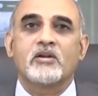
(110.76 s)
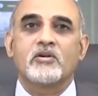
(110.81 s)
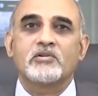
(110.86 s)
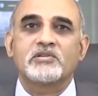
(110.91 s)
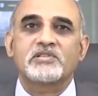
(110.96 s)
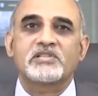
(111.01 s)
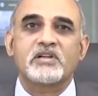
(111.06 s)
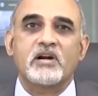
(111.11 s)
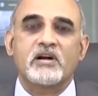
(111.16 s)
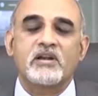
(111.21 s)

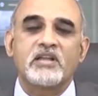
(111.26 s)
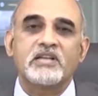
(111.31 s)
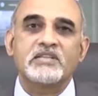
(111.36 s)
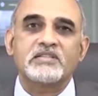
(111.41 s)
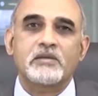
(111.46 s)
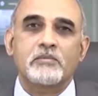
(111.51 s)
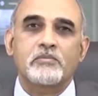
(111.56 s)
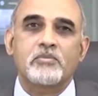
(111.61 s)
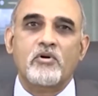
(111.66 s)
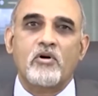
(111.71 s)

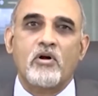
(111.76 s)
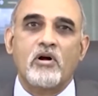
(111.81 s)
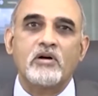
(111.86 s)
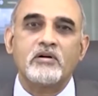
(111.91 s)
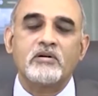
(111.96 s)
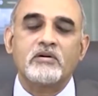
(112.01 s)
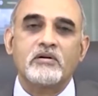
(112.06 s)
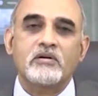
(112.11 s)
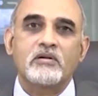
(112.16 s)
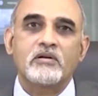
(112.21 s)
studies
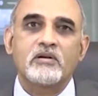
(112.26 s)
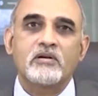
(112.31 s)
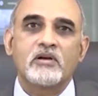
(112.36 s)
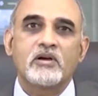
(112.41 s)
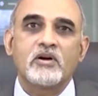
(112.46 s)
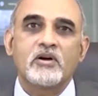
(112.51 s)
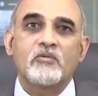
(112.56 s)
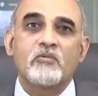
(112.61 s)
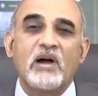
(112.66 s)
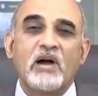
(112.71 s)
abroad.
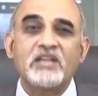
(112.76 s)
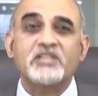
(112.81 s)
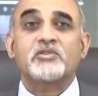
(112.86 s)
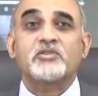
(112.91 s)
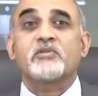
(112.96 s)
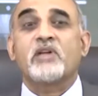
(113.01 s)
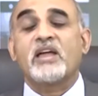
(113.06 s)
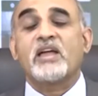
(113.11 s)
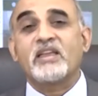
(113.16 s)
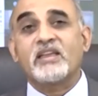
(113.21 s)
Why
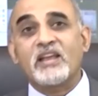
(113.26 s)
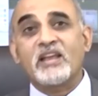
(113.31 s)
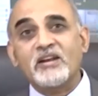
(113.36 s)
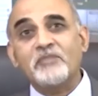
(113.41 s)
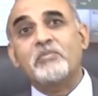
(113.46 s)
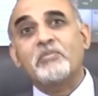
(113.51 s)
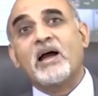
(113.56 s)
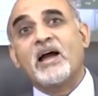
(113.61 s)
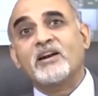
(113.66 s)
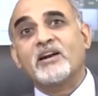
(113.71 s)
should I
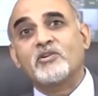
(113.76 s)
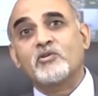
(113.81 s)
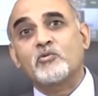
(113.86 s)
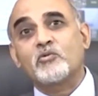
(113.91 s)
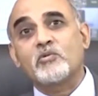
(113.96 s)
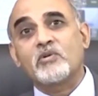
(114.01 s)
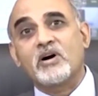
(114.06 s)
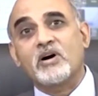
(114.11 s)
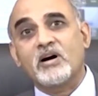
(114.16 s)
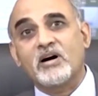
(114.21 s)
get back
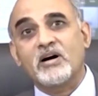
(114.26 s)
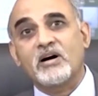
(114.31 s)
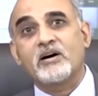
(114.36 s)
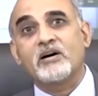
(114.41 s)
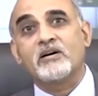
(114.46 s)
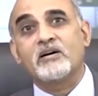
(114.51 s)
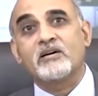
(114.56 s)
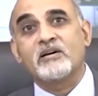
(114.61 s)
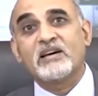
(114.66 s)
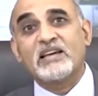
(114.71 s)
to
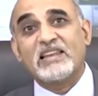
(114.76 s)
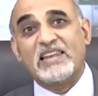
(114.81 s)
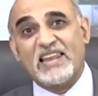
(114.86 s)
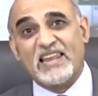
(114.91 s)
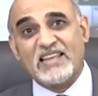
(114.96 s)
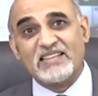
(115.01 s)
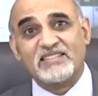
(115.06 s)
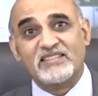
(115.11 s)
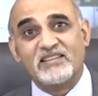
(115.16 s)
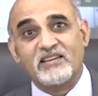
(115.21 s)
a
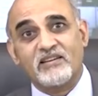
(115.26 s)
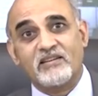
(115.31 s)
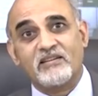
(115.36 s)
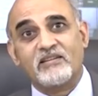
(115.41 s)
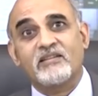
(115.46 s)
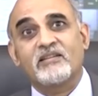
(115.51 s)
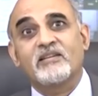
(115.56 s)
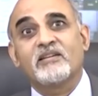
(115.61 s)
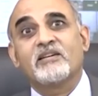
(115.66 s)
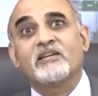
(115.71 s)

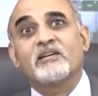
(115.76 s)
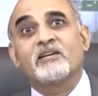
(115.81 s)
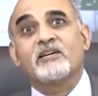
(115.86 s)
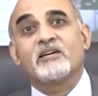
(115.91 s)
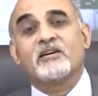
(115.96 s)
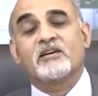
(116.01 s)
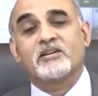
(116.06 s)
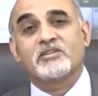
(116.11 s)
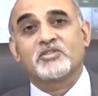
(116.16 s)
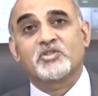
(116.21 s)
lesser
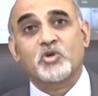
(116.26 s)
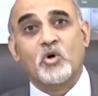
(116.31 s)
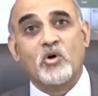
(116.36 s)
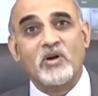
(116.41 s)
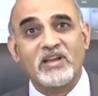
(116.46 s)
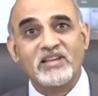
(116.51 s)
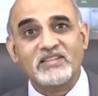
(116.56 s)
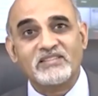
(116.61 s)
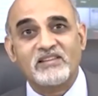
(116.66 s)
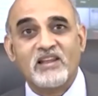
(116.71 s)

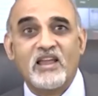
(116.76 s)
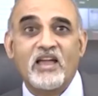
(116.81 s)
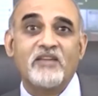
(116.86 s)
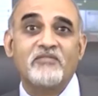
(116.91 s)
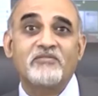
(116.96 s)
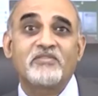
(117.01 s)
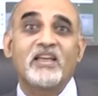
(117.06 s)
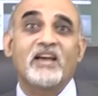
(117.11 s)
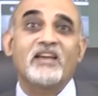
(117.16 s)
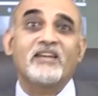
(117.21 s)
joyous
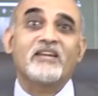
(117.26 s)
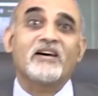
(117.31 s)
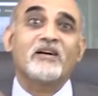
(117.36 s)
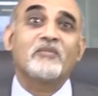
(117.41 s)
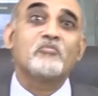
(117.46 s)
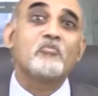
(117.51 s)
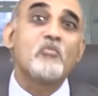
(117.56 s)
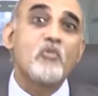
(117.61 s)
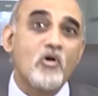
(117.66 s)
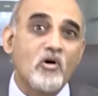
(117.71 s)
life than a
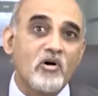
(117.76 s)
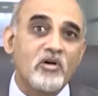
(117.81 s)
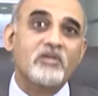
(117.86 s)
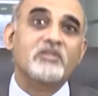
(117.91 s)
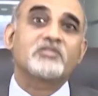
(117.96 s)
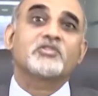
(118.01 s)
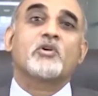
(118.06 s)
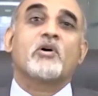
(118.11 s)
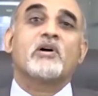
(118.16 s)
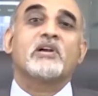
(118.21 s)

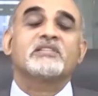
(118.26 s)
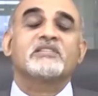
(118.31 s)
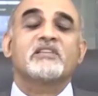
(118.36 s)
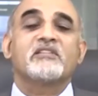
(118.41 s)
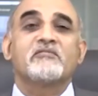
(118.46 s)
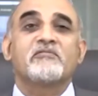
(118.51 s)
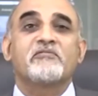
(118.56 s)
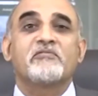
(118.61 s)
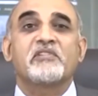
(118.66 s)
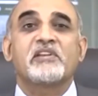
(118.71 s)
more joyous
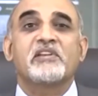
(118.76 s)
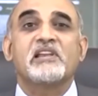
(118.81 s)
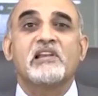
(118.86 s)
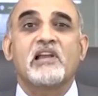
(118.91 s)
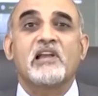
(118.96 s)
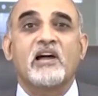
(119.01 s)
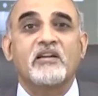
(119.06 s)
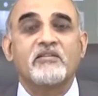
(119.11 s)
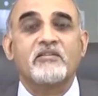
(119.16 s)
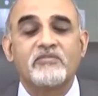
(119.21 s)
and free
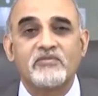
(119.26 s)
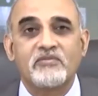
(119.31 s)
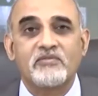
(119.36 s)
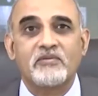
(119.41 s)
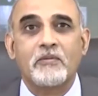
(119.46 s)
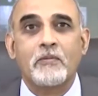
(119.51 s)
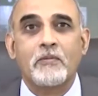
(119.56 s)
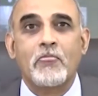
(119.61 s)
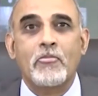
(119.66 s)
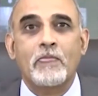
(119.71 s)
life?
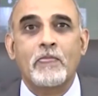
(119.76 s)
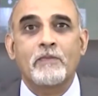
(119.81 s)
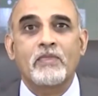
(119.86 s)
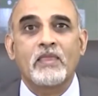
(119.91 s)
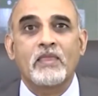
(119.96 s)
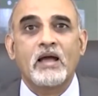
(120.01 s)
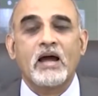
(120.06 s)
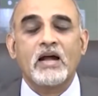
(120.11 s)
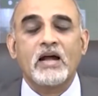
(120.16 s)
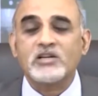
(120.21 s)

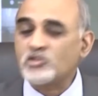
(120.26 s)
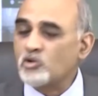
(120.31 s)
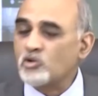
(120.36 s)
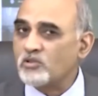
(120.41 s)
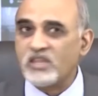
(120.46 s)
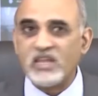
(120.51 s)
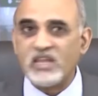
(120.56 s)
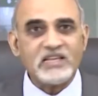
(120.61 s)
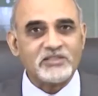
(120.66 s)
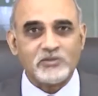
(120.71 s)
And so
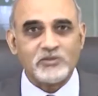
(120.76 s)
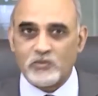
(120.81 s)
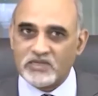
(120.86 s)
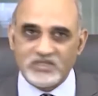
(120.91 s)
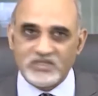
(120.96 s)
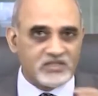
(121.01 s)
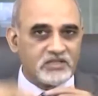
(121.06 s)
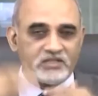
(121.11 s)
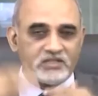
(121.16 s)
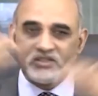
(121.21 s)
these
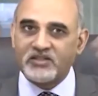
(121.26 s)
questions